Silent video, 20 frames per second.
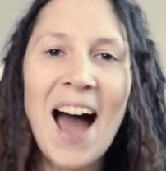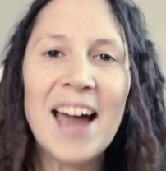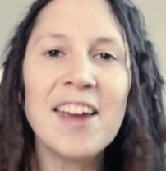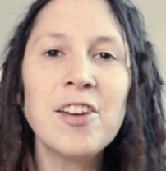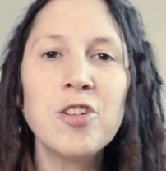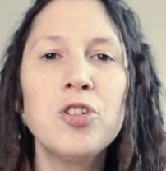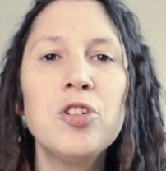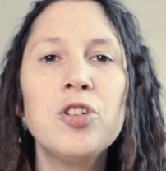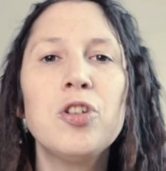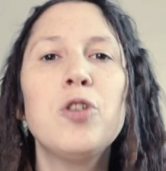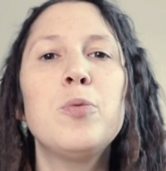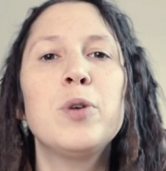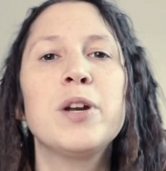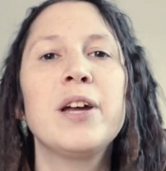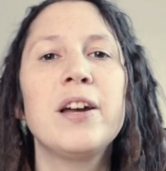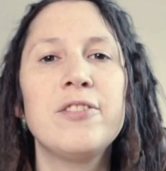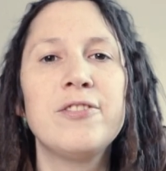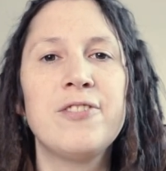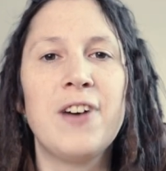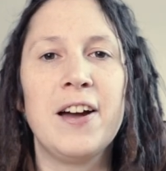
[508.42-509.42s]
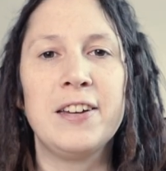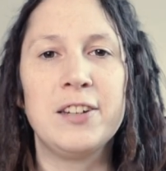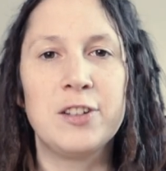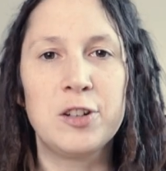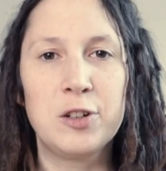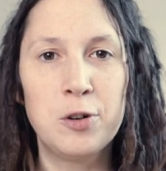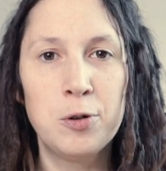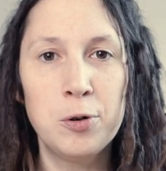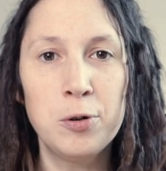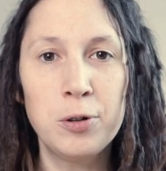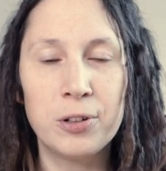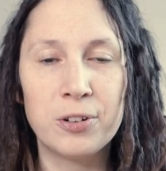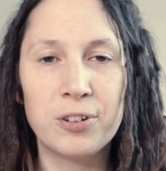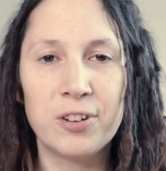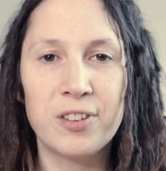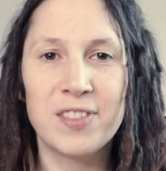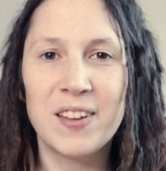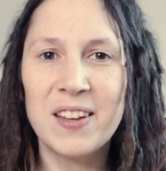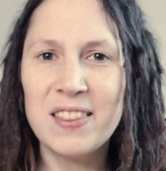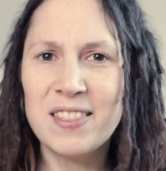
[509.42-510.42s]
I don't know what I find
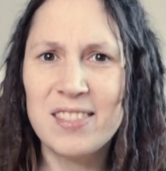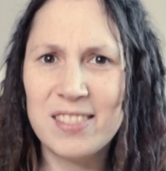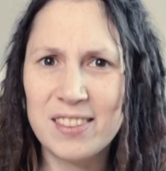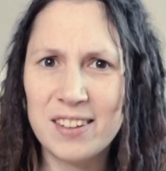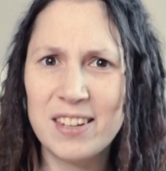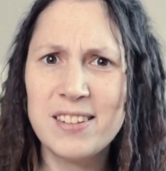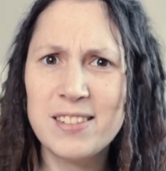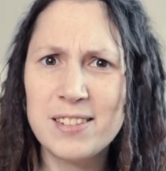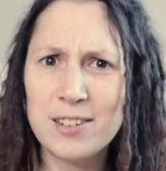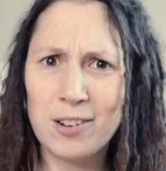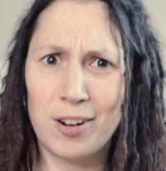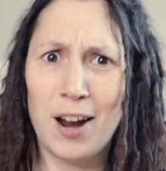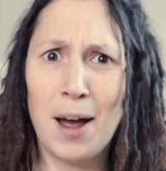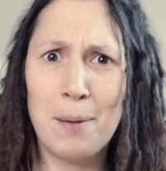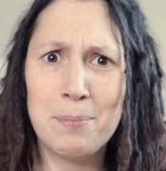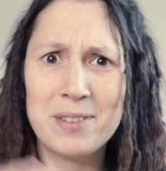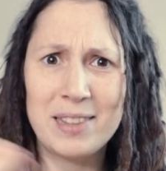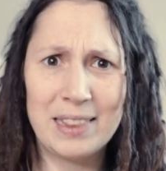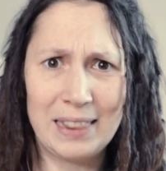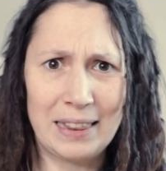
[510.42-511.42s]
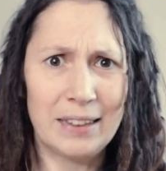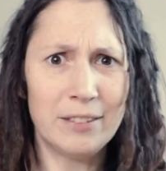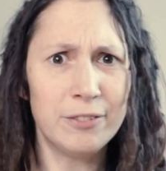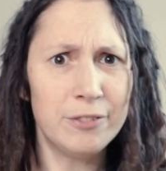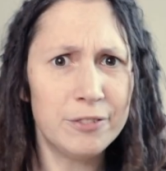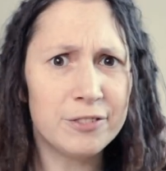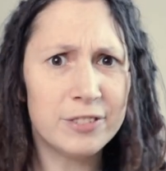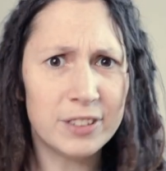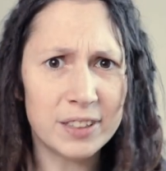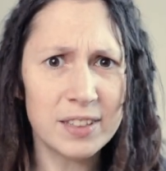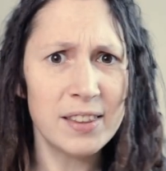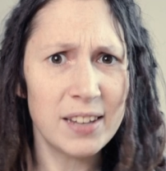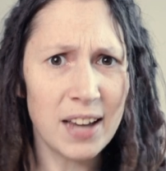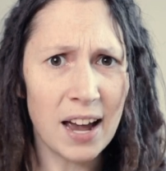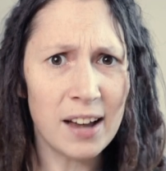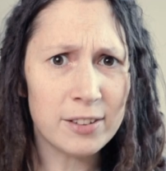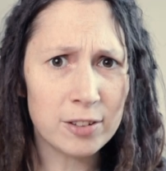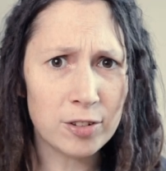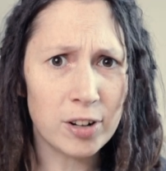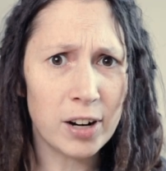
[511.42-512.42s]
cooler, that these crabs live in
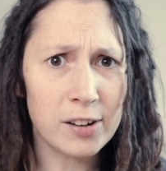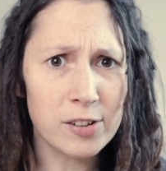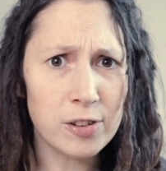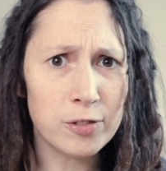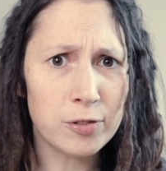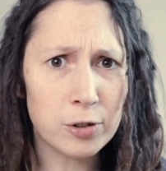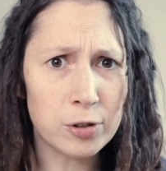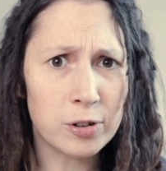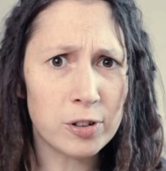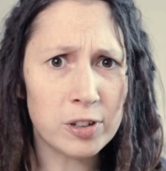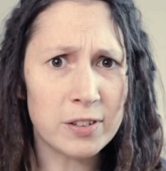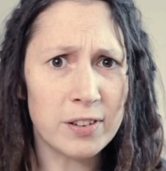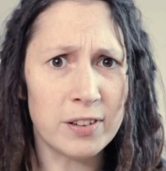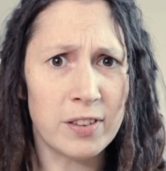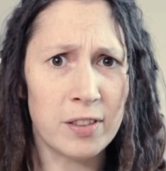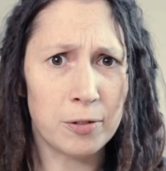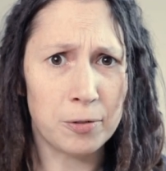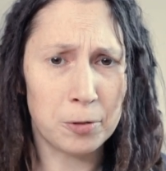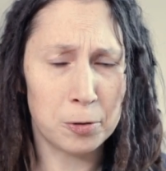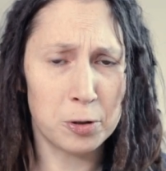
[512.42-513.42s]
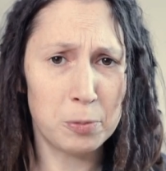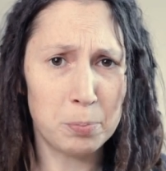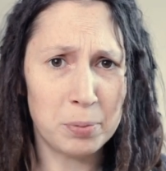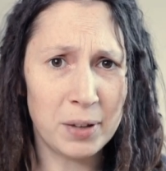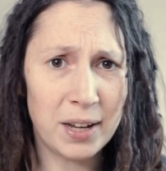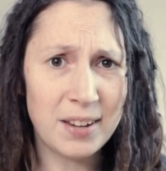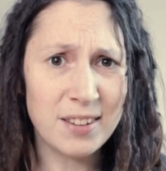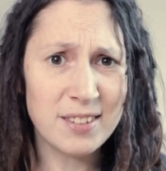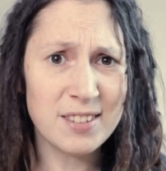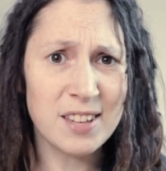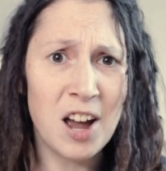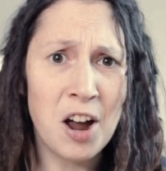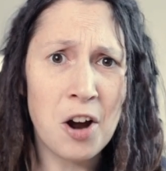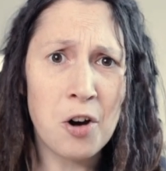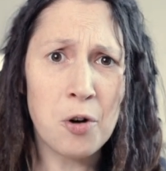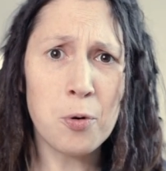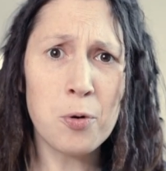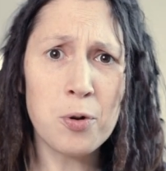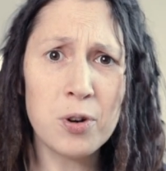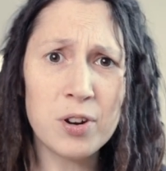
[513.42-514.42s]
the ass cracks of turtles in the first place,
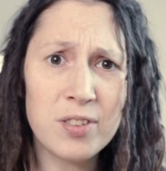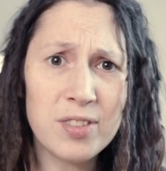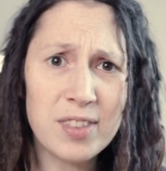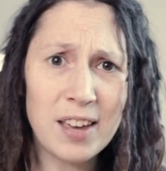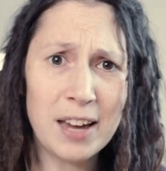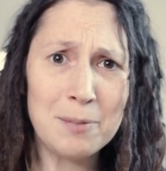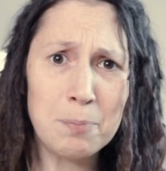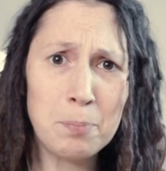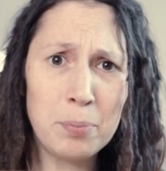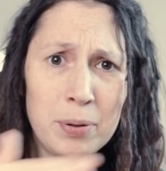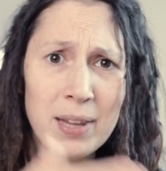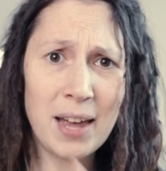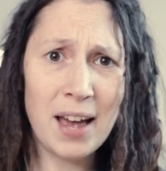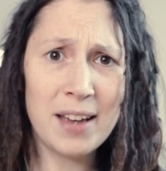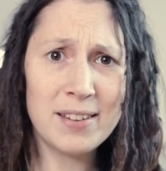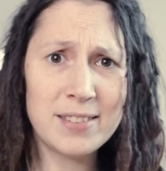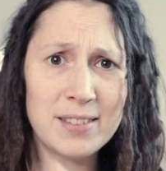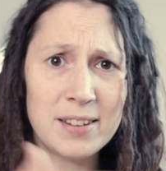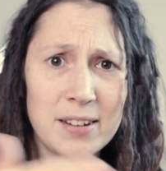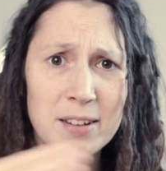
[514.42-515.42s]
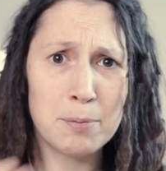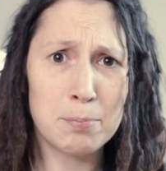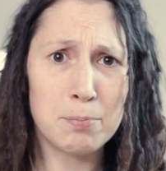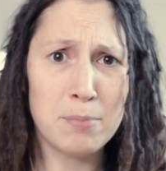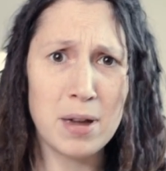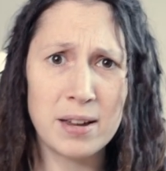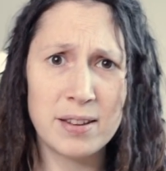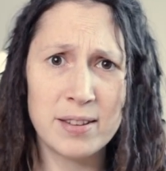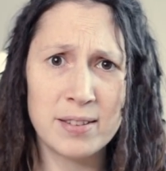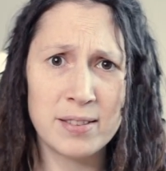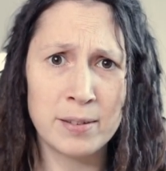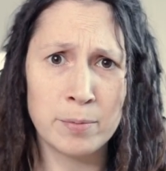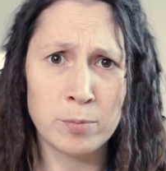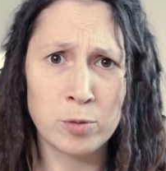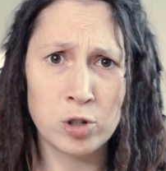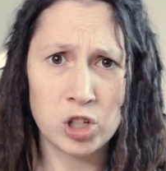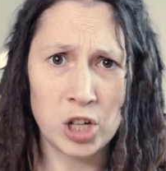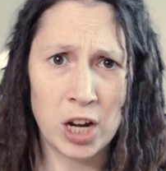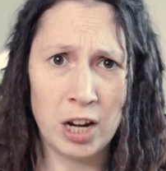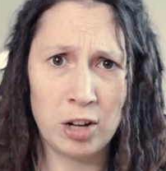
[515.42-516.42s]
or that plastic makes
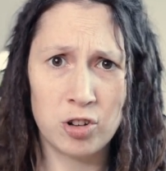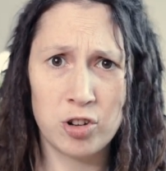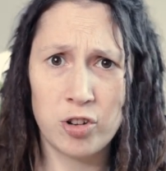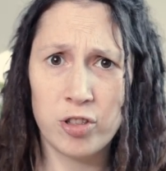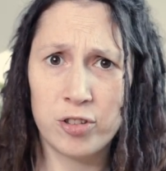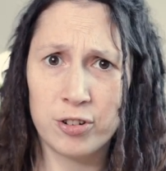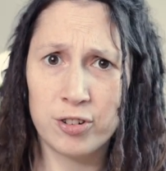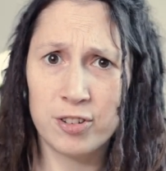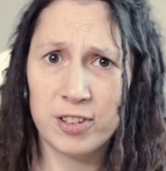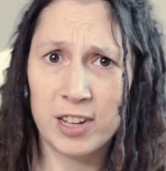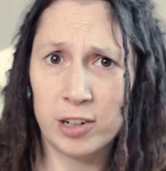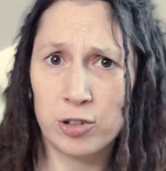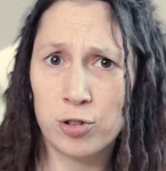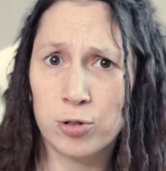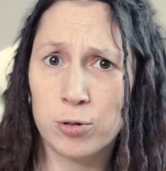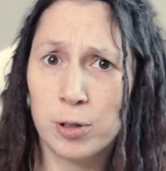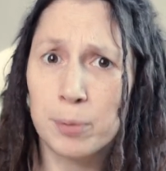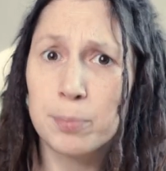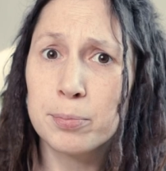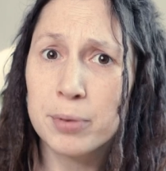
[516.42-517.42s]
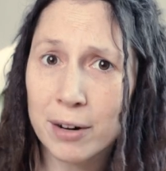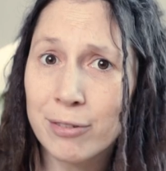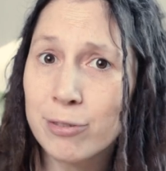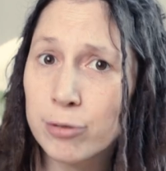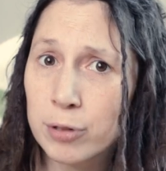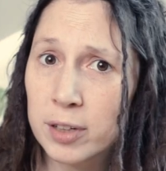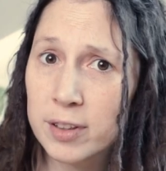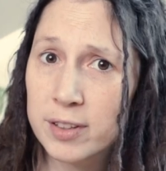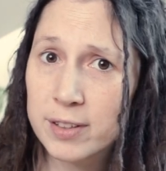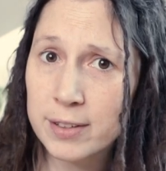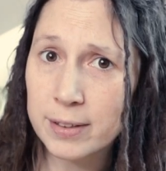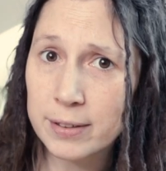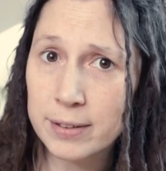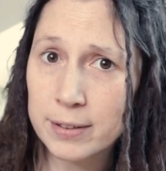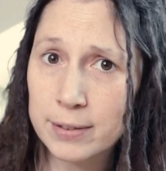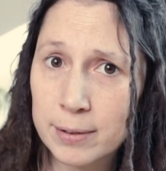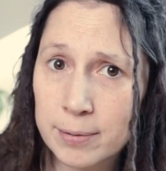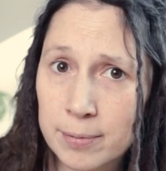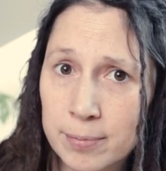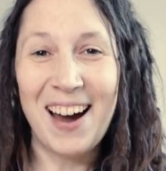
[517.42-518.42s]
them change their sexual
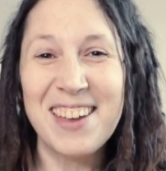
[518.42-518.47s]
preferences.